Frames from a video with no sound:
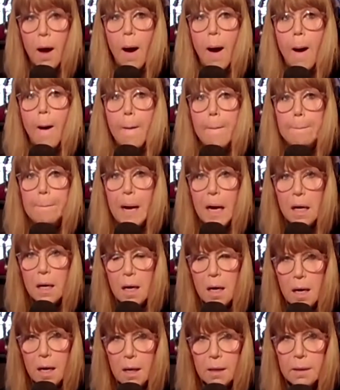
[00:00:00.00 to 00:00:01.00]

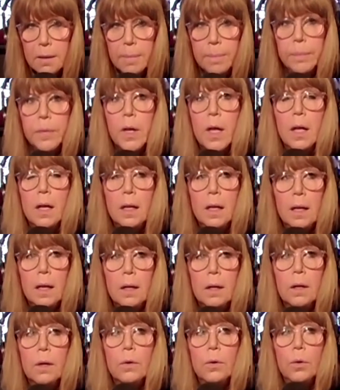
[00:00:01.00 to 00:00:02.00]
upon
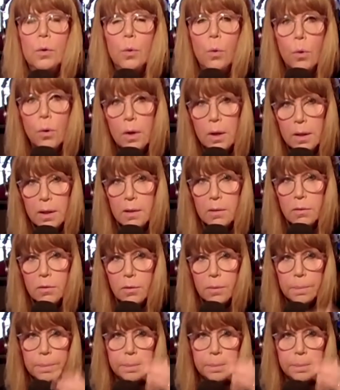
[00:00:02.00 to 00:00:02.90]
in New Orleans.